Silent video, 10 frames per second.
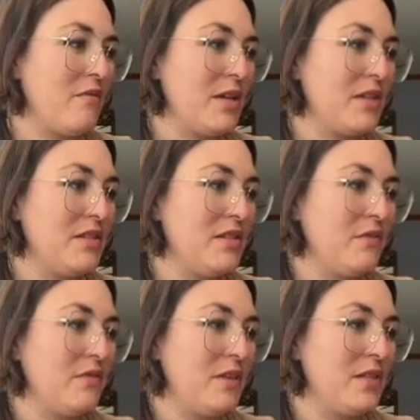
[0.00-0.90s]

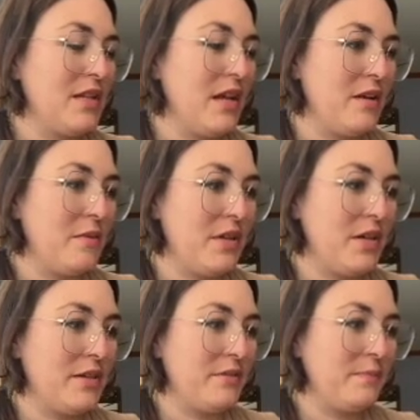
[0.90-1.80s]
stuff set up
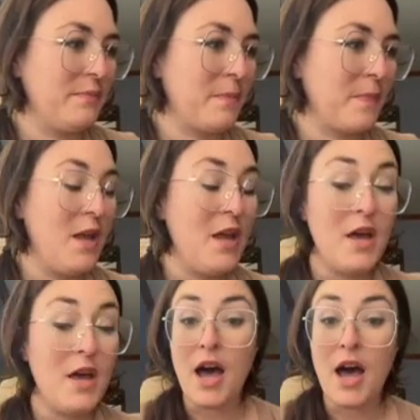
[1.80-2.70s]
here.
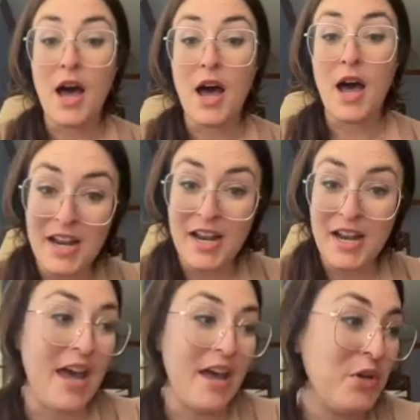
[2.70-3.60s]
I'm chatting with
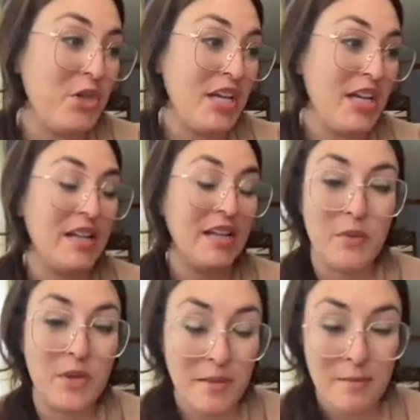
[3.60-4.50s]
Energy Healing
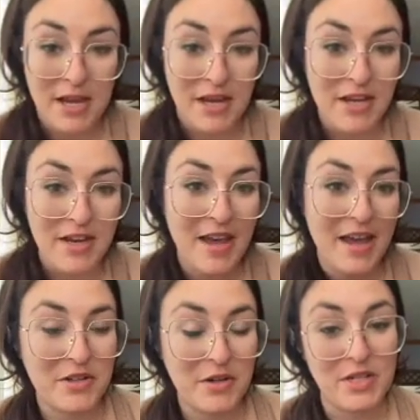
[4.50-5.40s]
with Amanda. That
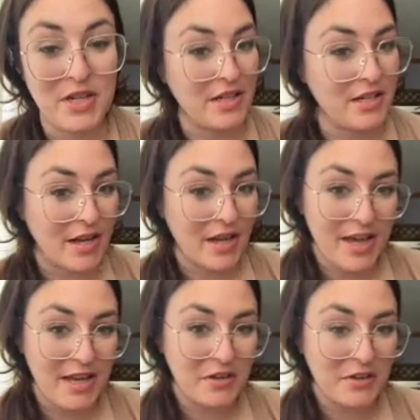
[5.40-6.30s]
is her TikTok
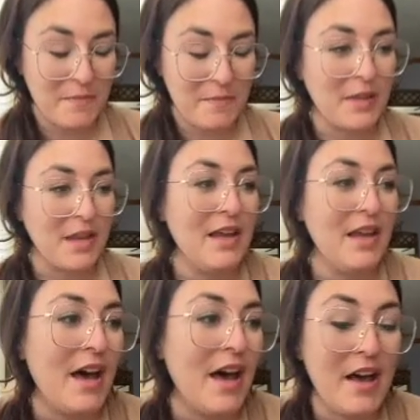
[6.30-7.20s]
handle.
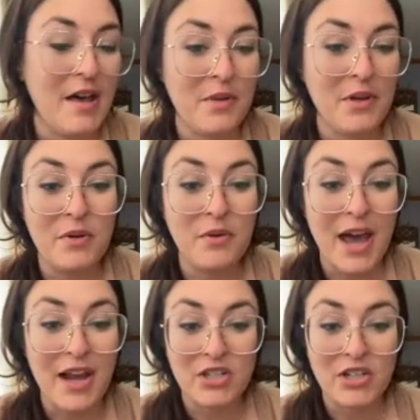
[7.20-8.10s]
Who
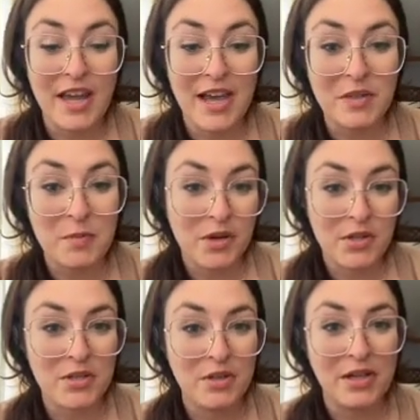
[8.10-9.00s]
actually has
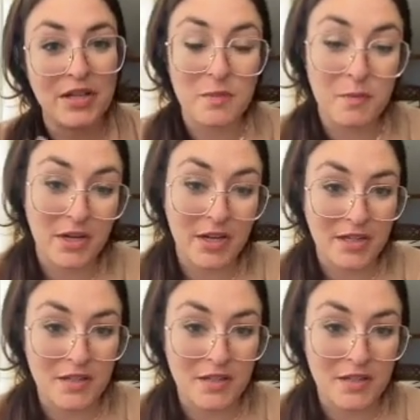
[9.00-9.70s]
personal experience.